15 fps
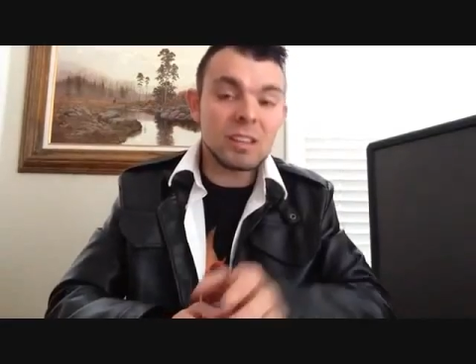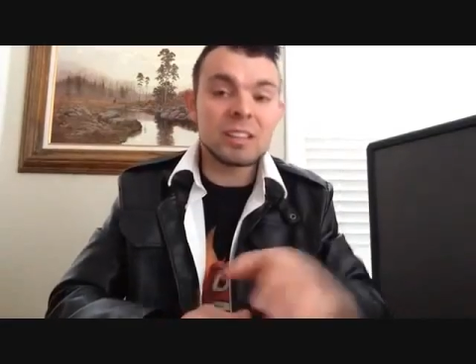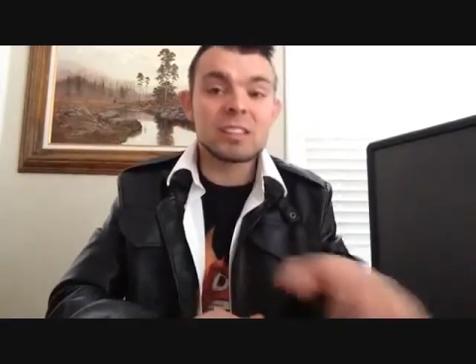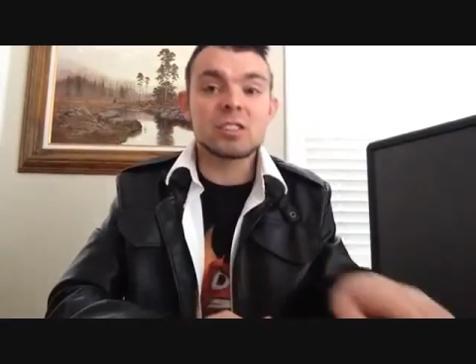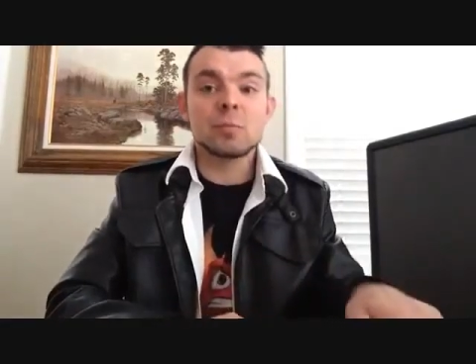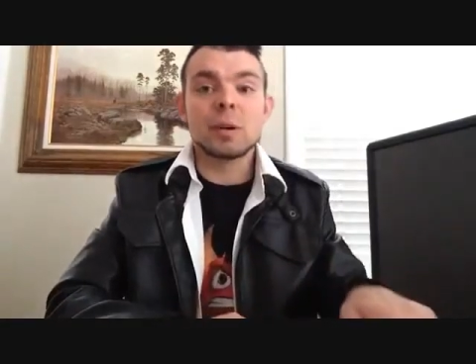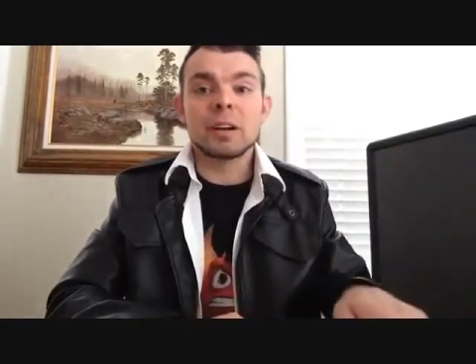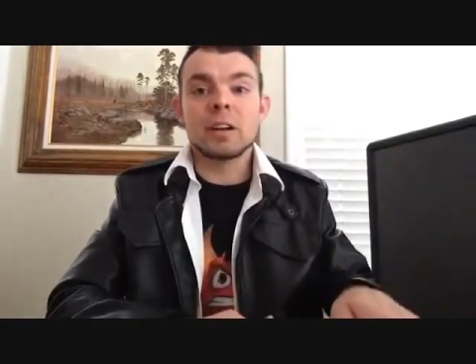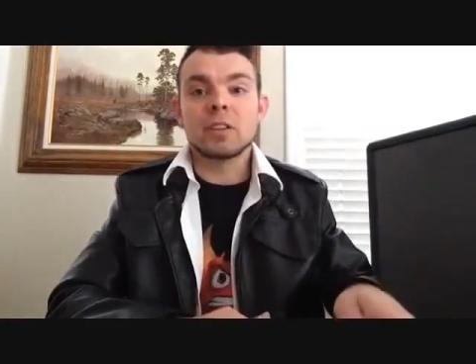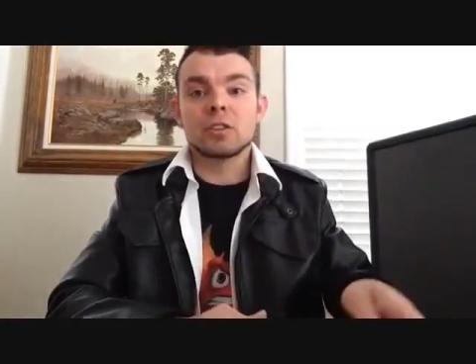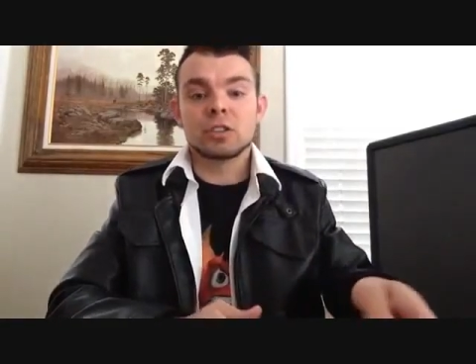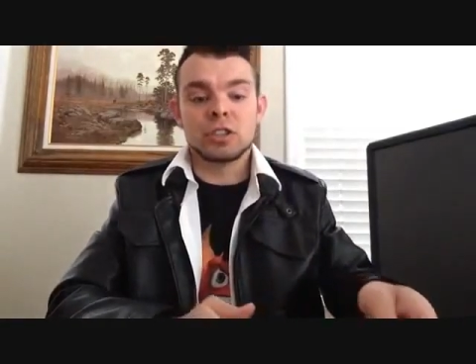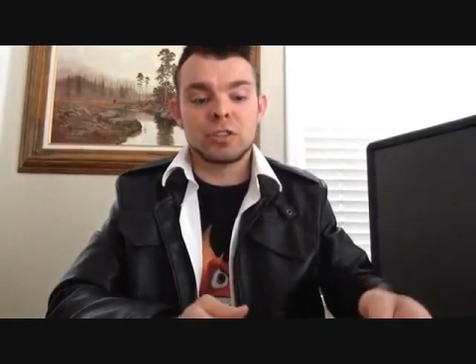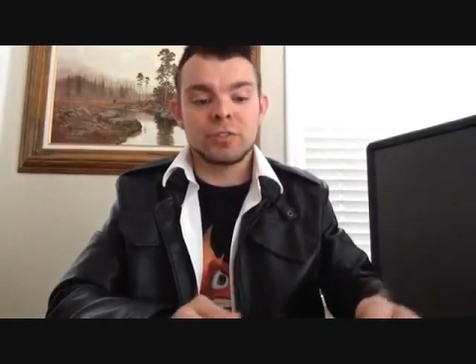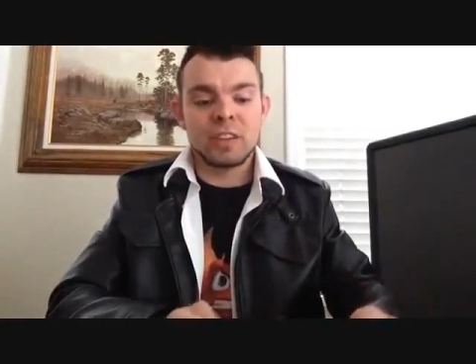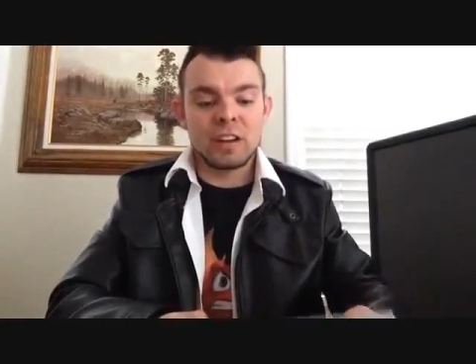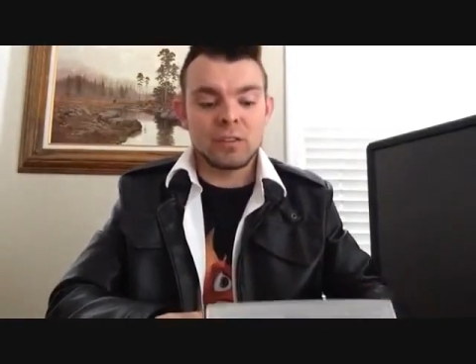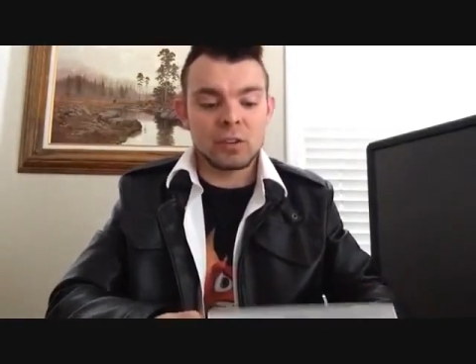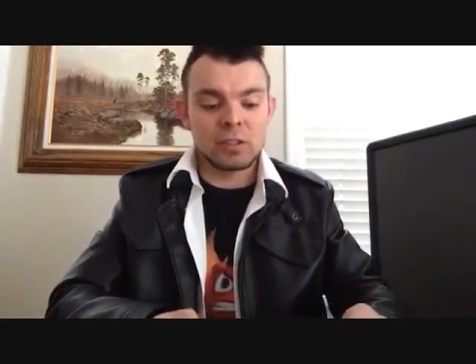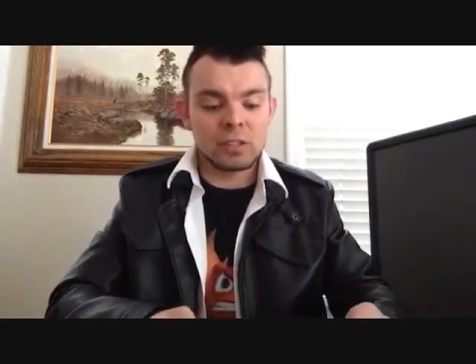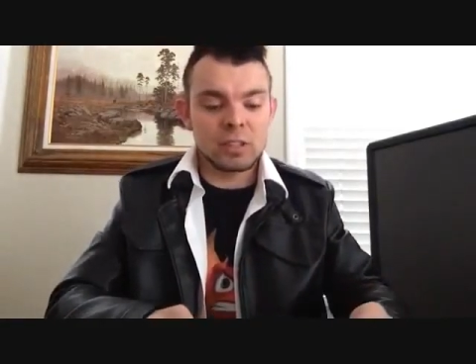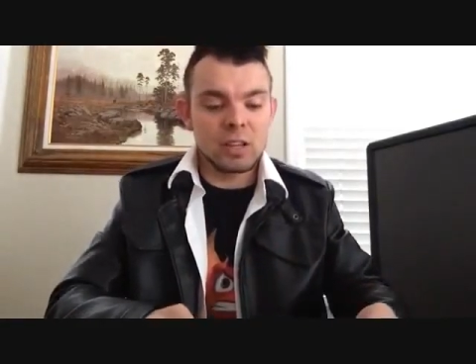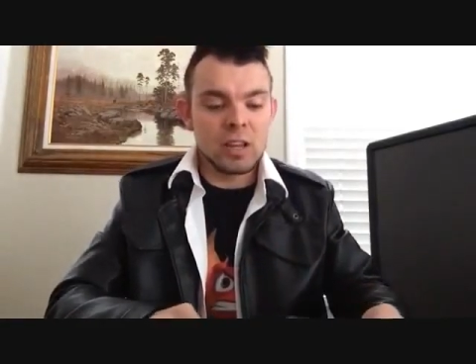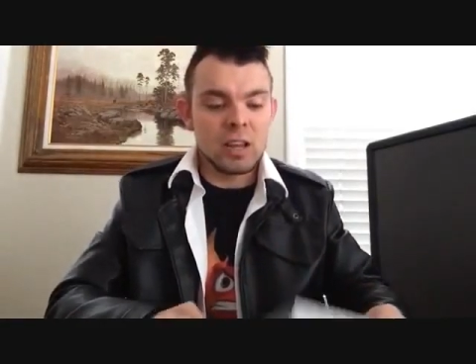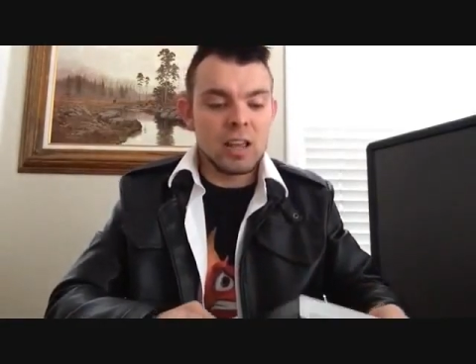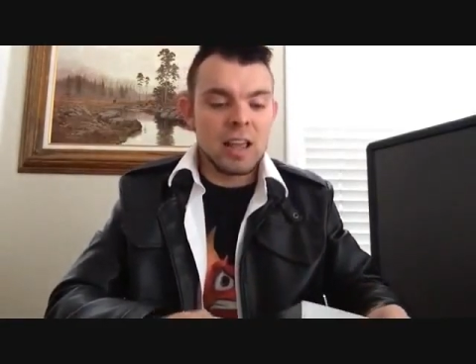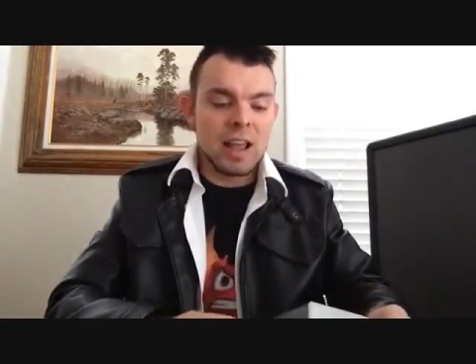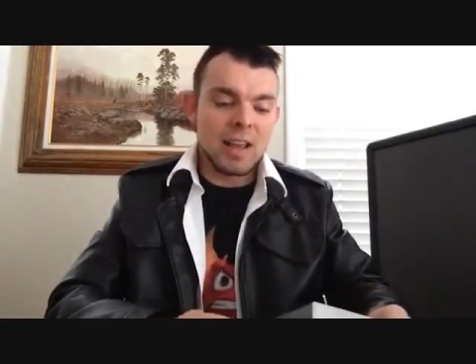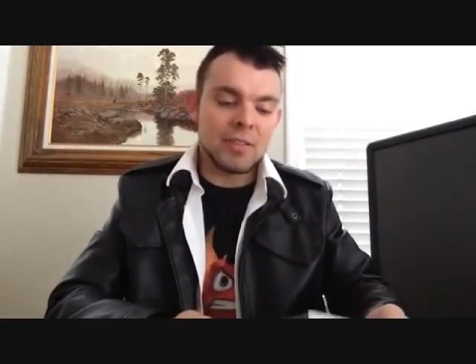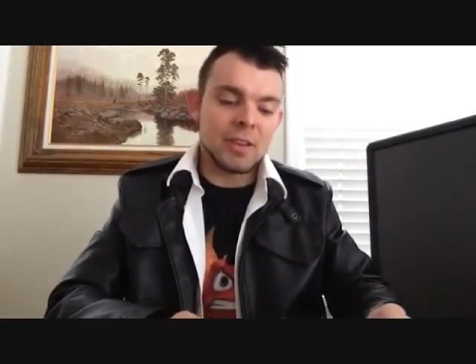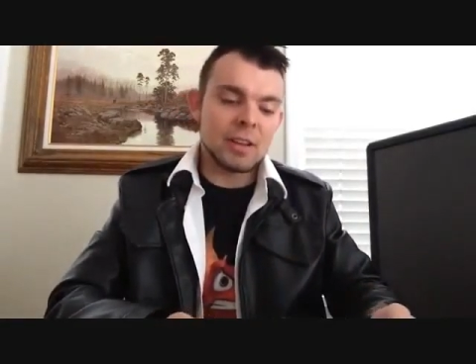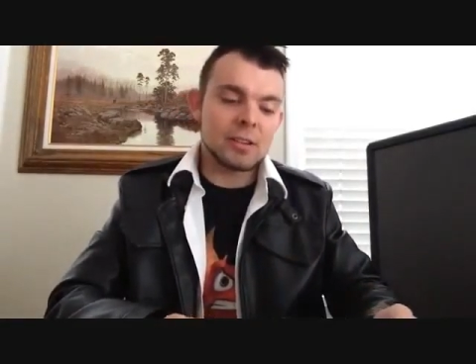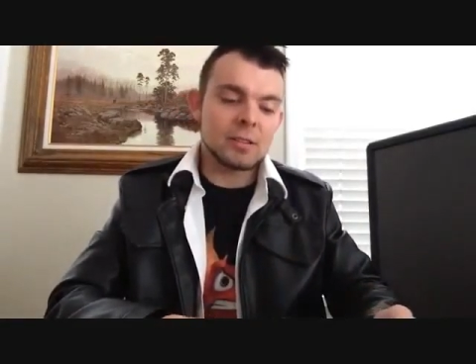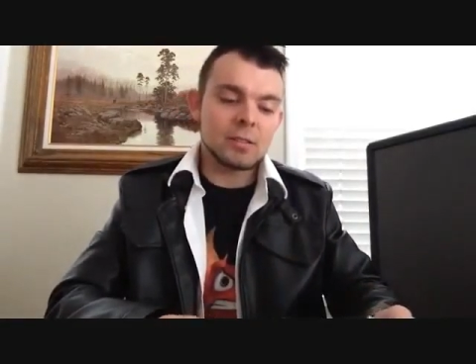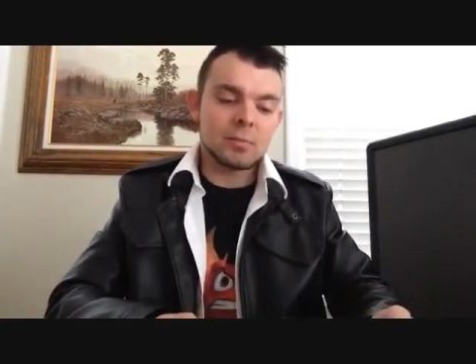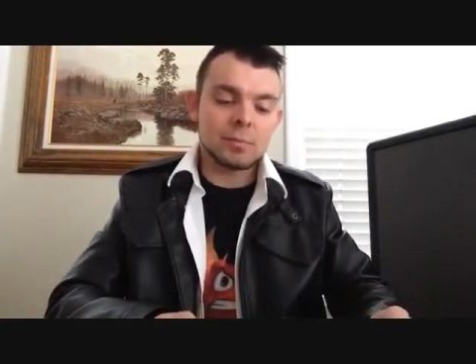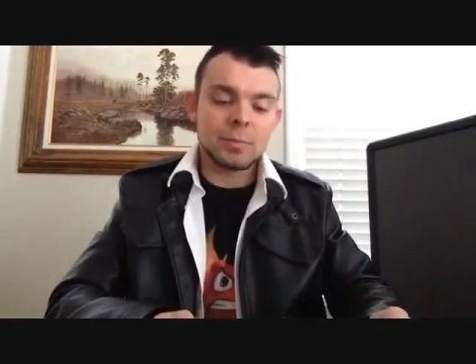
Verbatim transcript: These are my other two favorites. And then,